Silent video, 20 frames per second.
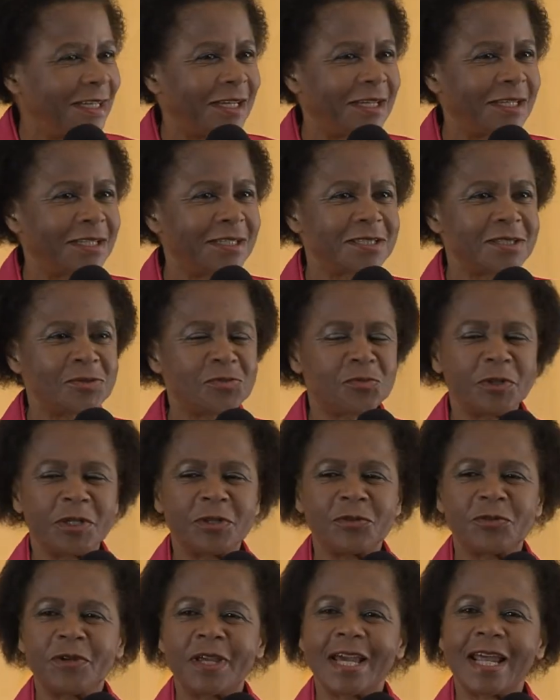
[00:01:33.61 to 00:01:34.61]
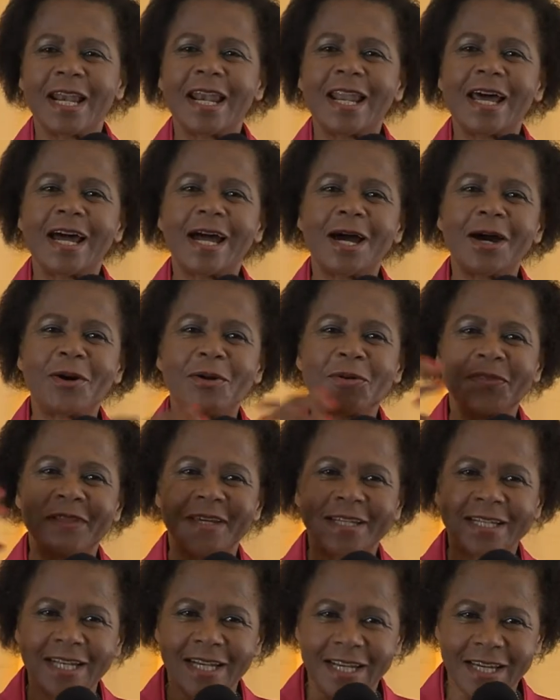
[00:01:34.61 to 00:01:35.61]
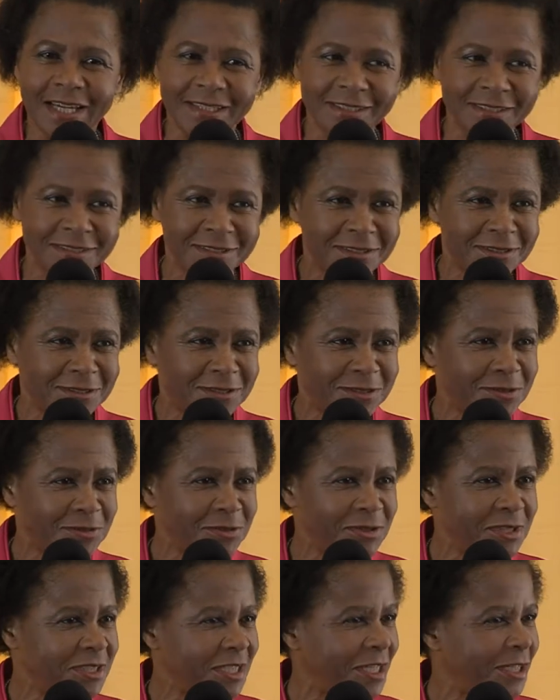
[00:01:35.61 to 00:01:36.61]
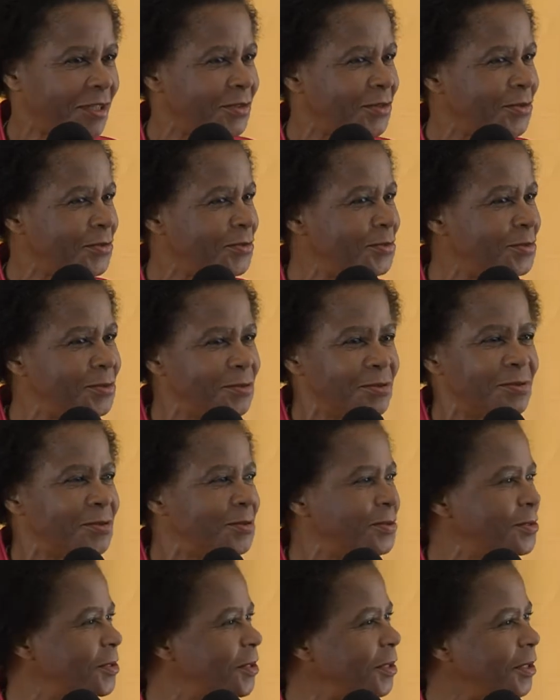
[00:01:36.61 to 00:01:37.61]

And it's when we allow that light to shine through